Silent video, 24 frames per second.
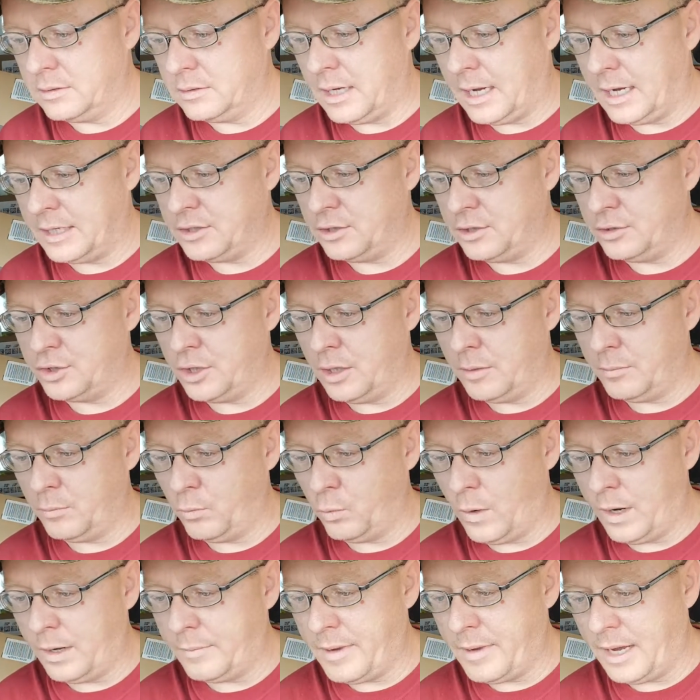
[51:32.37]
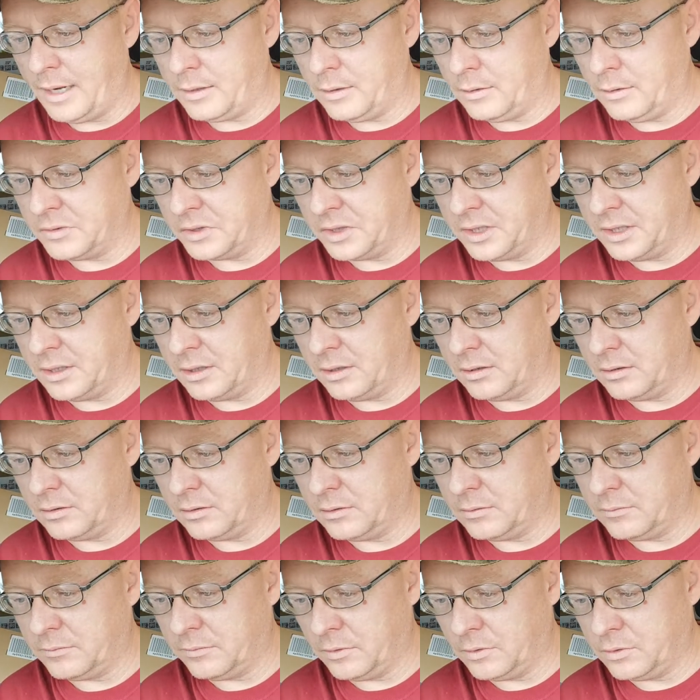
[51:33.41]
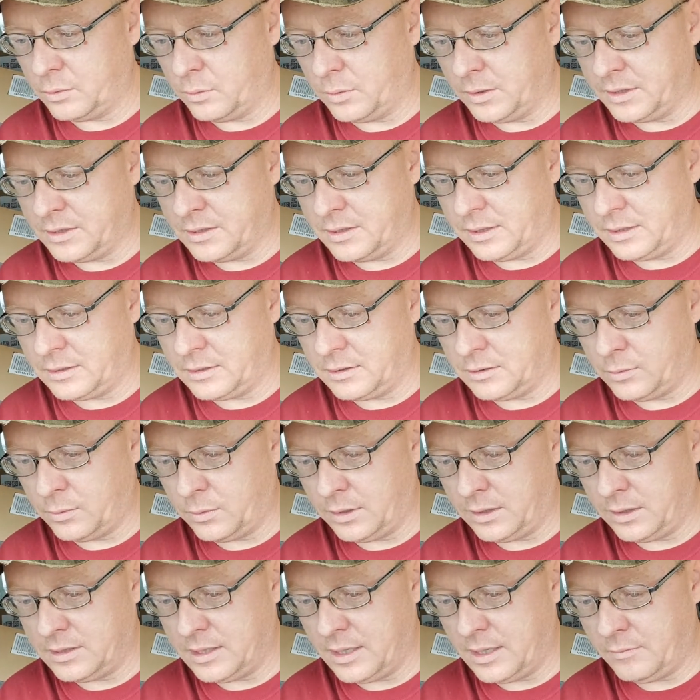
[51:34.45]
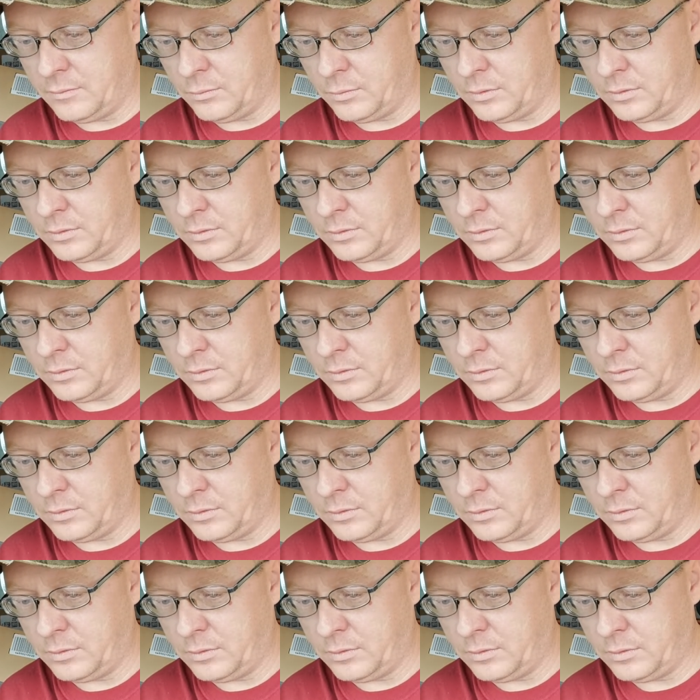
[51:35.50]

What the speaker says: has you jump way back over here for 26 and 27.